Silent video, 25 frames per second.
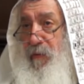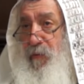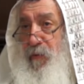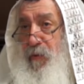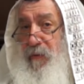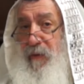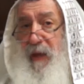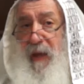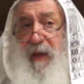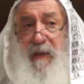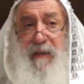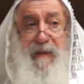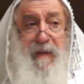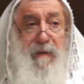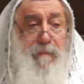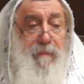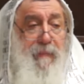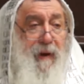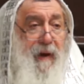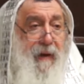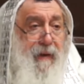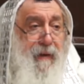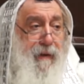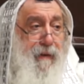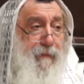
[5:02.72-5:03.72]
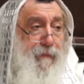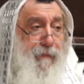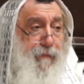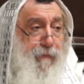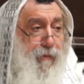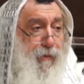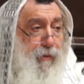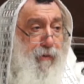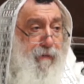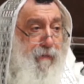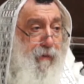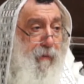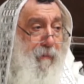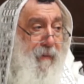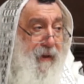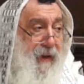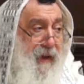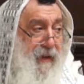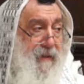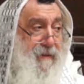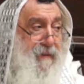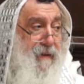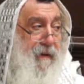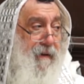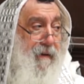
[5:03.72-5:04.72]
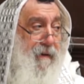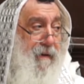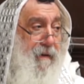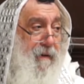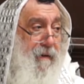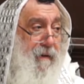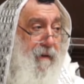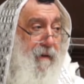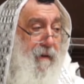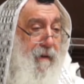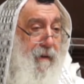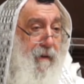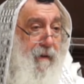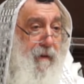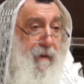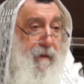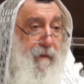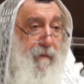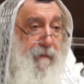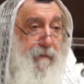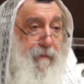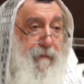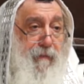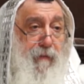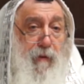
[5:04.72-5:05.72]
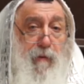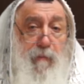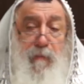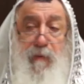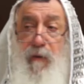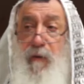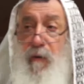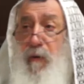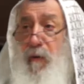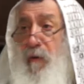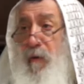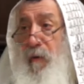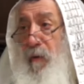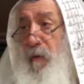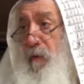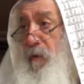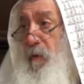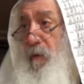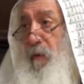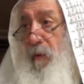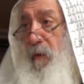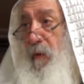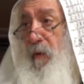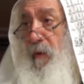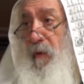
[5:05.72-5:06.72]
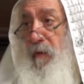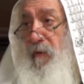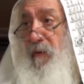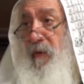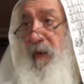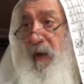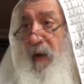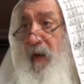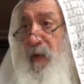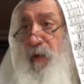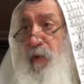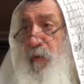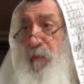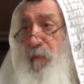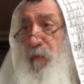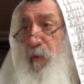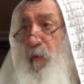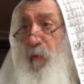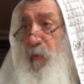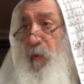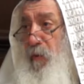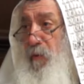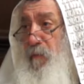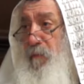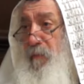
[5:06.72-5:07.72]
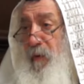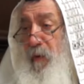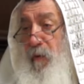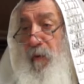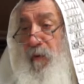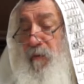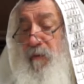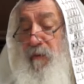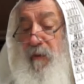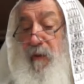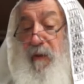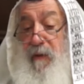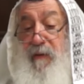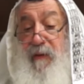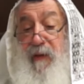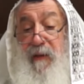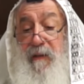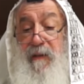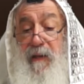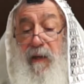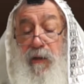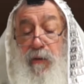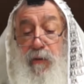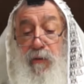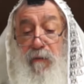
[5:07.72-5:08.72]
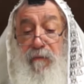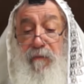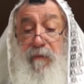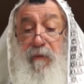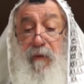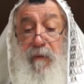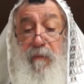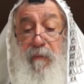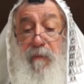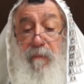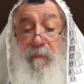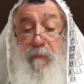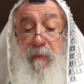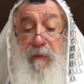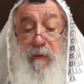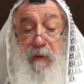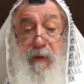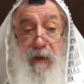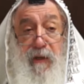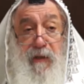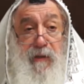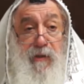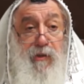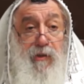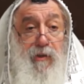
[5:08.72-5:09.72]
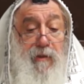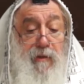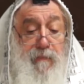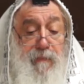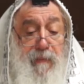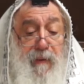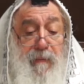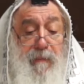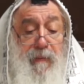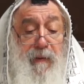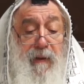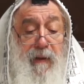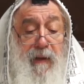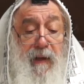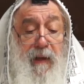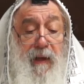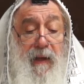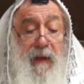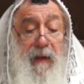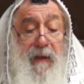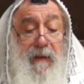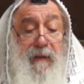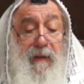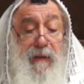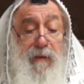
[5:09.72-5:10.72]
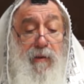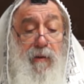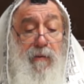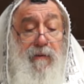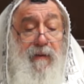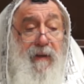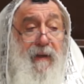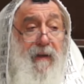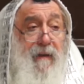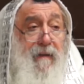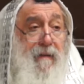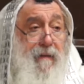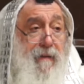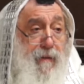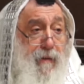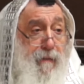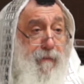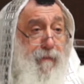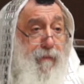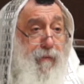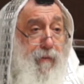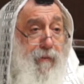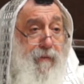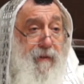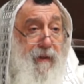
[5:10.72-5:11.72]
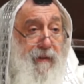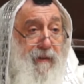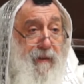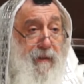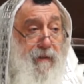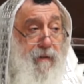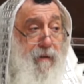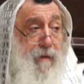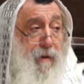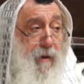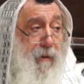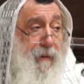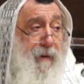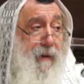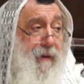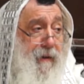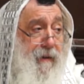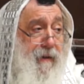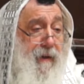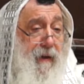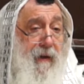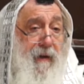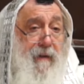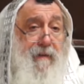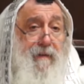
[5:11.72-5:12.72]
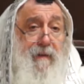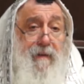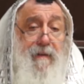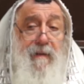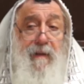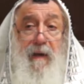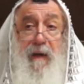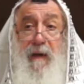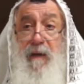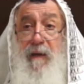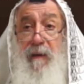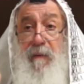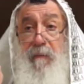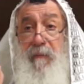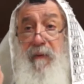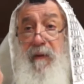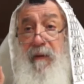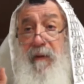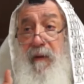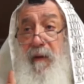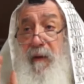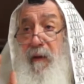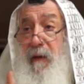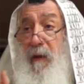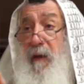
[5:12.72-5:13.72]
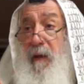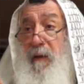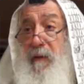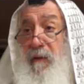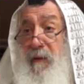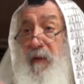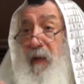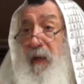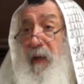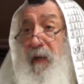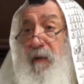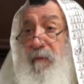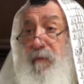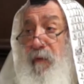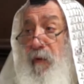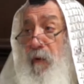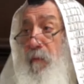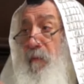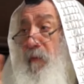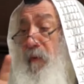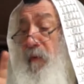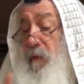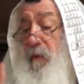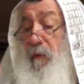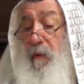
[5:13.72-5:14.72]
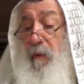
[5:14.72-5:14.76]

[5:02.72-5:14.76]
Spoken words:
today they buy food from Gaza, from the rest of the world, because there's a lot of religious people, they don't eat the food that is growing in Eretz Israel. I mean, they eat from,